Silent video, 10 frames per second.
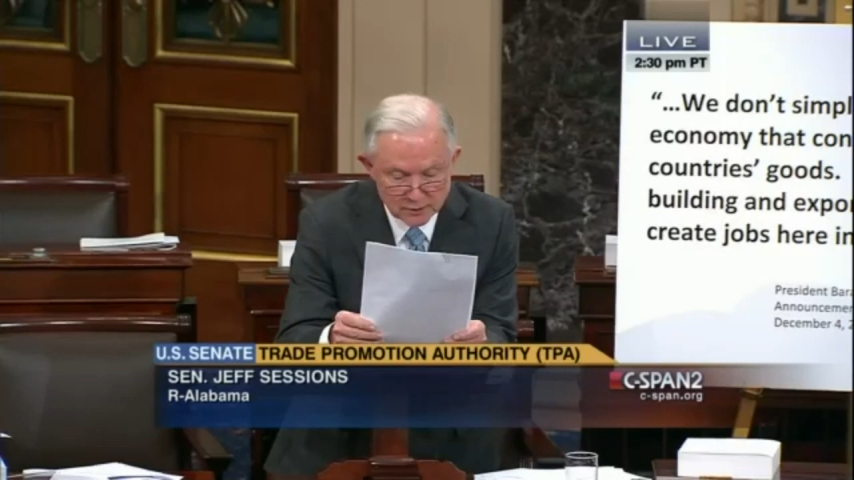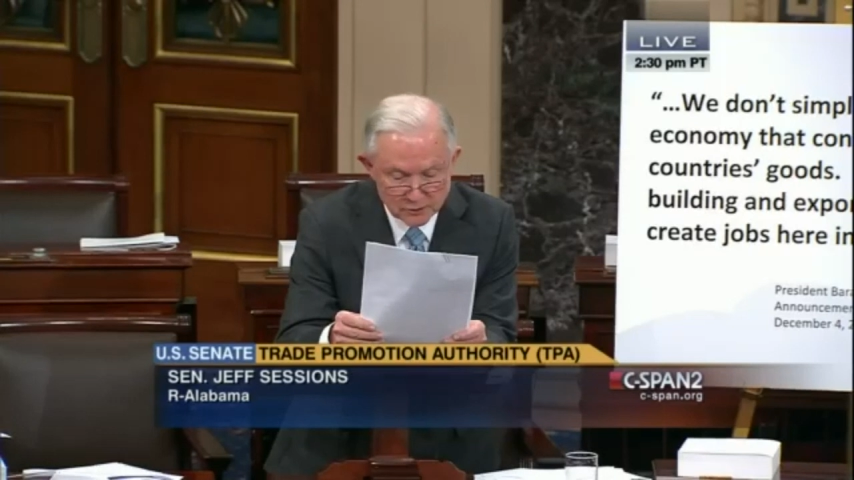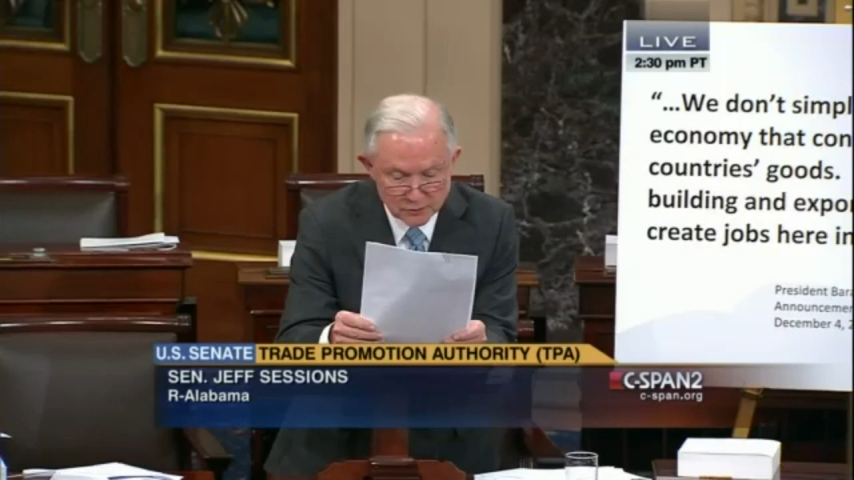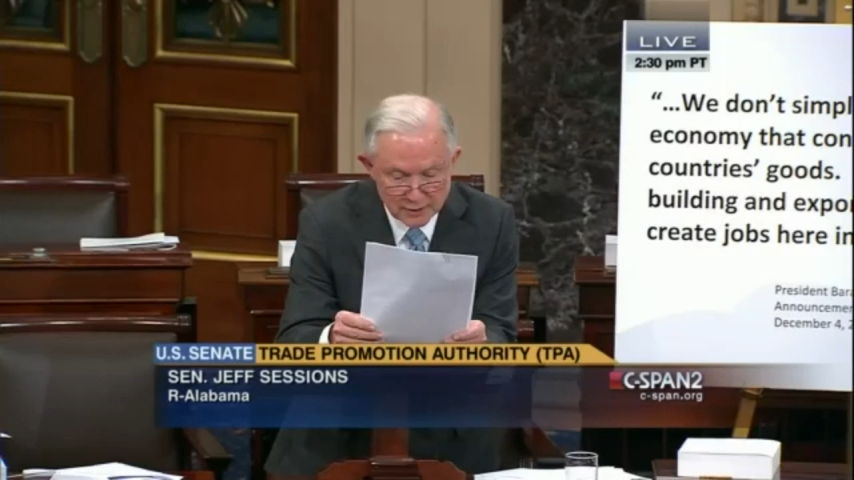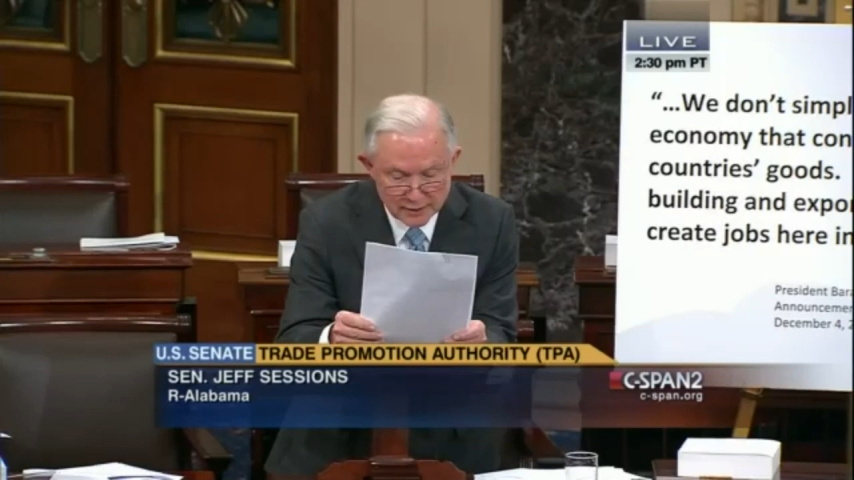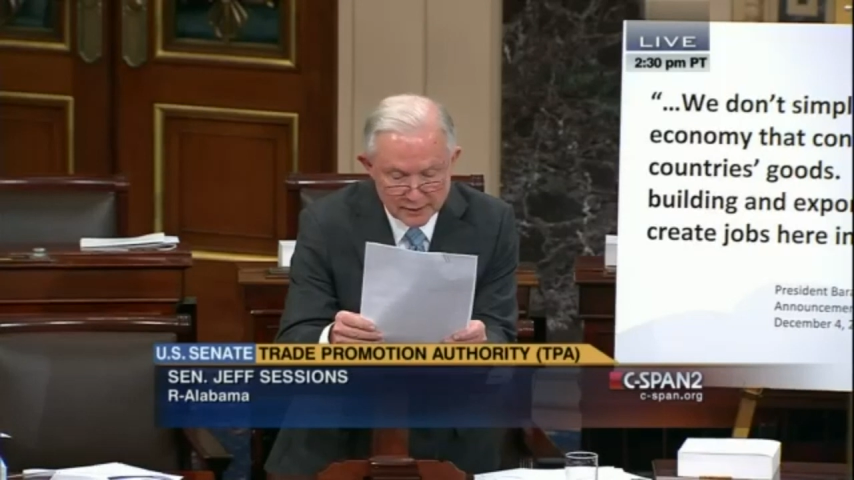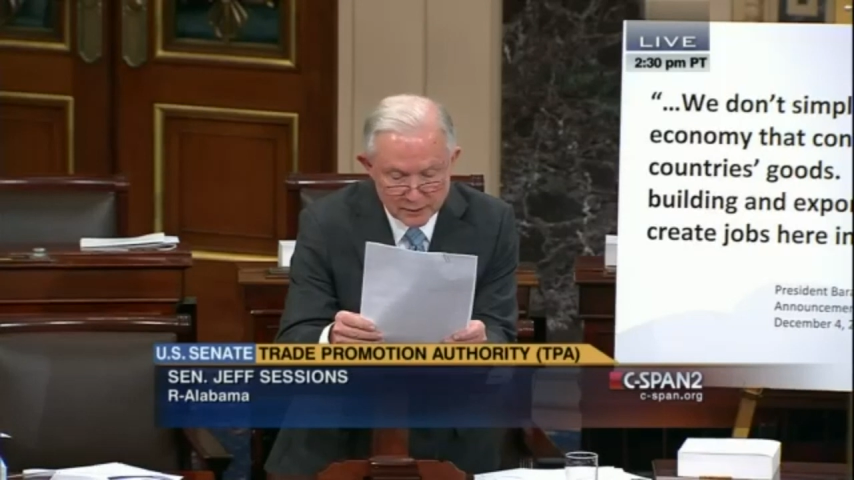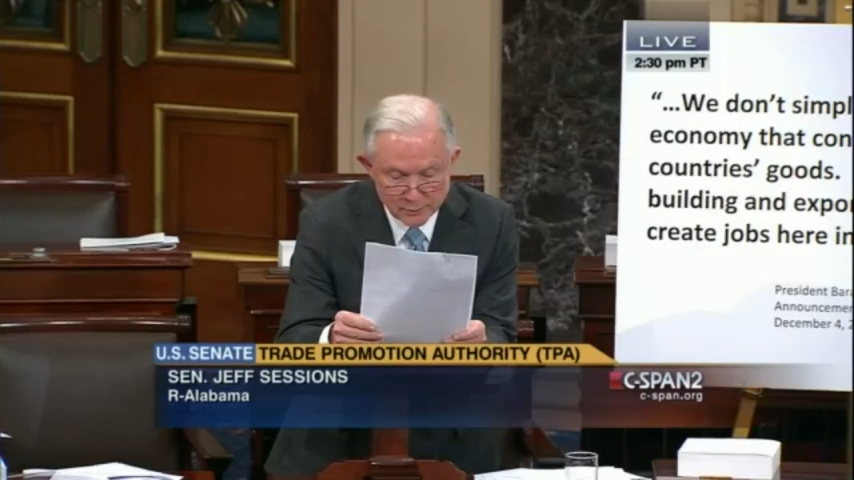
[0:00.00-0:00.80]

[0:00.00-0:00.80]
to strike an